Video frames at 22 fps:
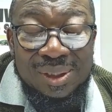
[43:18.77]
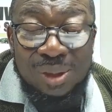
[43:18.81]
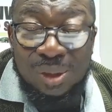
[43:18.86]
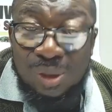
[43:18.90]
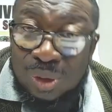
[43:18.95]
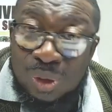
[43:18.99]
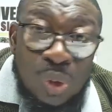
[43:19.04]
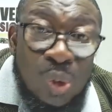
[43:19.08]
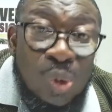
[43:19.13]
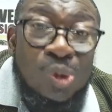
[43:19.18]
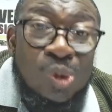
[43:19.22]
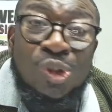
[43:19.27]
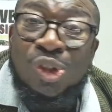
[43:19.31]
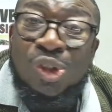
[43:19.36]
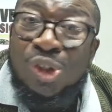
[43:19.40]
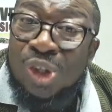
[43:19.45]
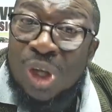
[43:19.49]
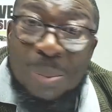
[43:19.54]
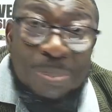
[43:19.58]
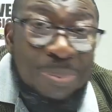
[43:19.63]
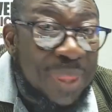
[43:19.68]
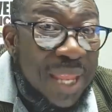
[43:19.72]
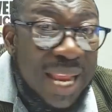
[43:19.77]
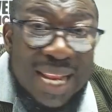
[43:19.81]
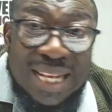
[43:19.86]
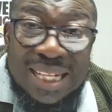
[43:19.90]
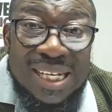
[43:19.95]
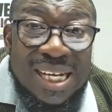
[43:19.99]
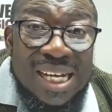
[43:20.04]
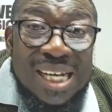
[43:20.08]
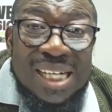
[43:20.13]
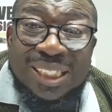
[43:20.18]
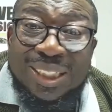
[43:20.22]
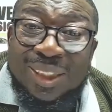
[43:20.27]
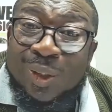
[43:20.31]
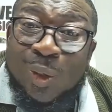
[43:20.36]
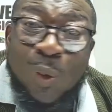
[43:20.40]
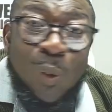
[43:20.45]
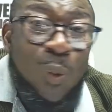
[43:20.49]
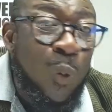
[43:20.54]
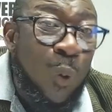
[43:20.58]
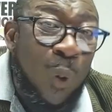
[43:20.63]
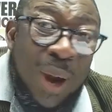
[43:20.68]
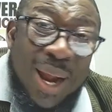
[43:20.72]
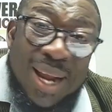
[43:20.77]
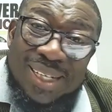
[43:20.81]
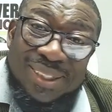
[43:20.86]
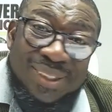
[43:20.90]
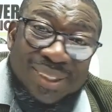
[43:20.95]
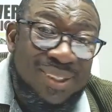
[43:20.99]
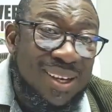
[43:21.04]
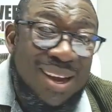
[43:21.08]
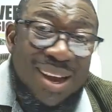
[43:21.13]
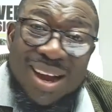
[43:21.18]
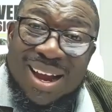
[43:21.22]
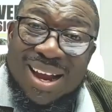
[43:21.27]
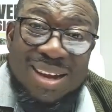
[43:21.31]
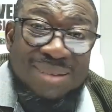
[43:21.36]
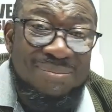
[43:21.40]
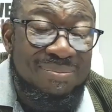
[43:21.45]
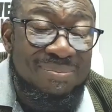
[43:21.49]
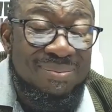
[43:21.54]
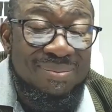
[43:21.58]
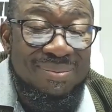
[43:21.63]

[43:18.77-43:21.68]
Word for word: Do something. Don't waste time.